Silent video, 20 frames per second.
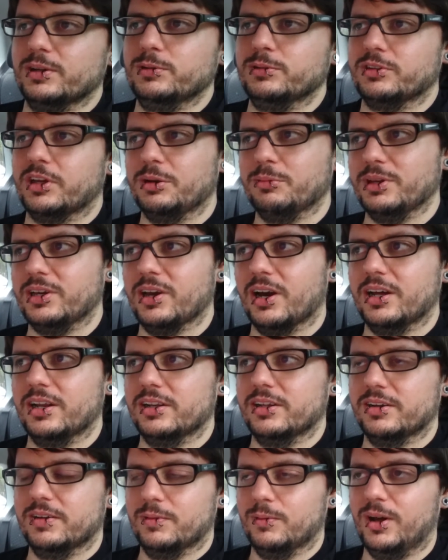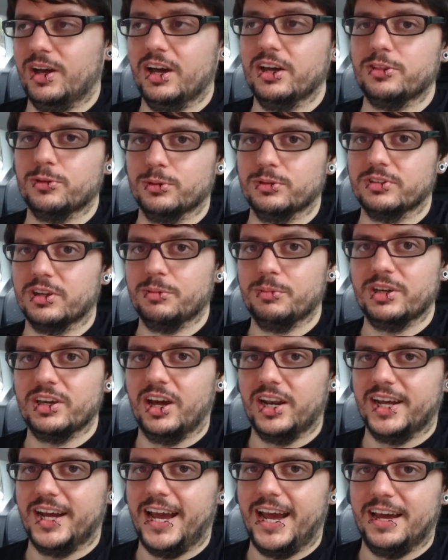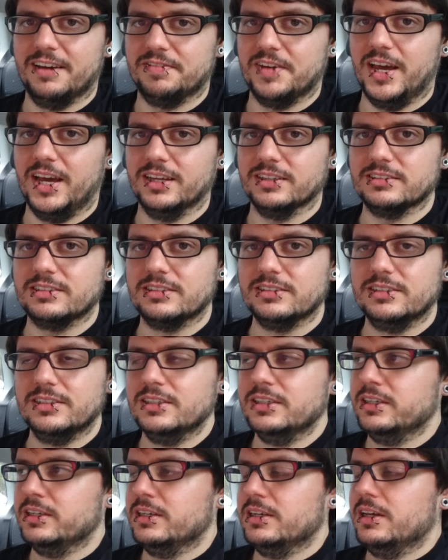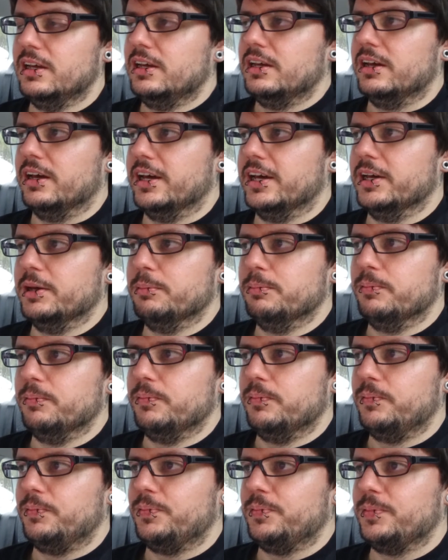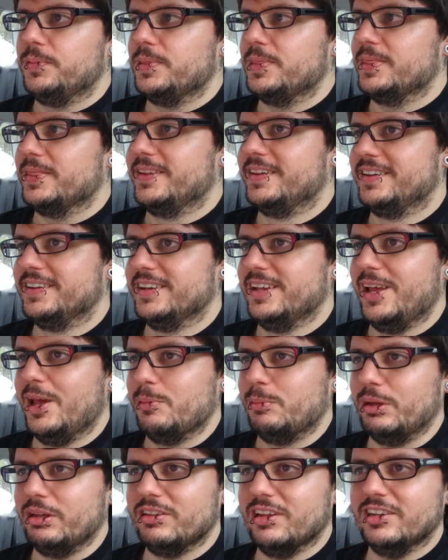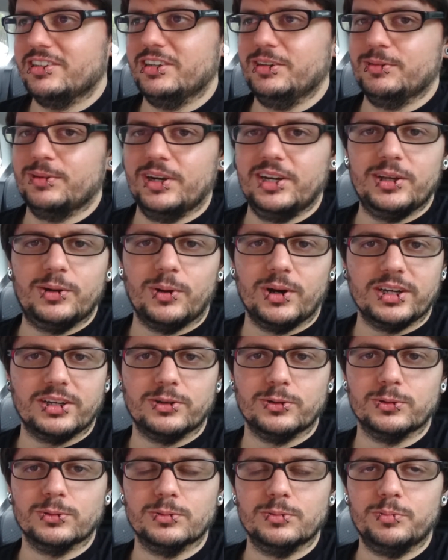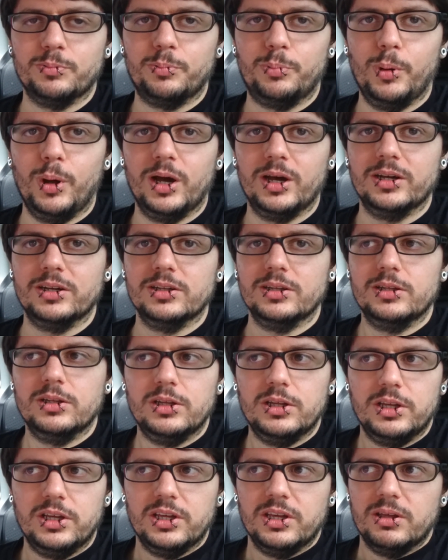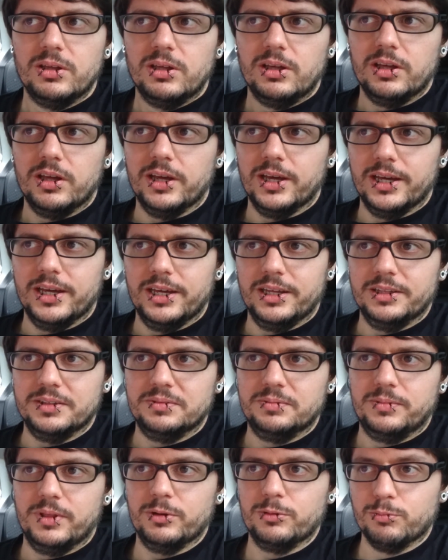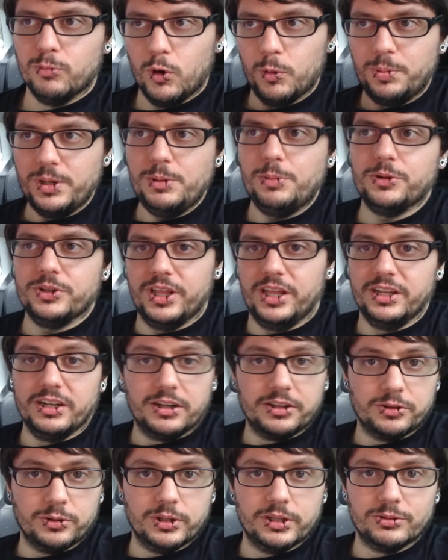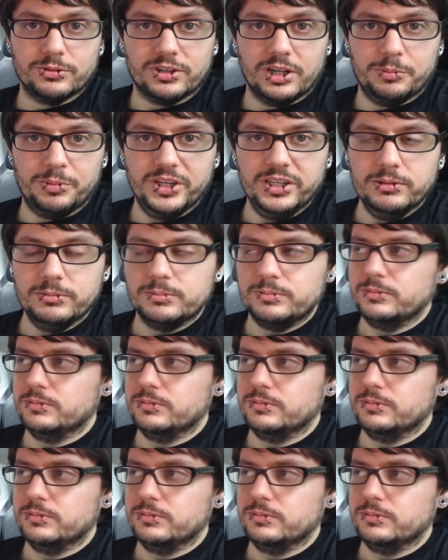it was going to be kind of, well, I thought it was going to be kind of half-assed. Um, uh-huh. But it's actually really quite cool. But uh, there were more people there than I thought there was going to be.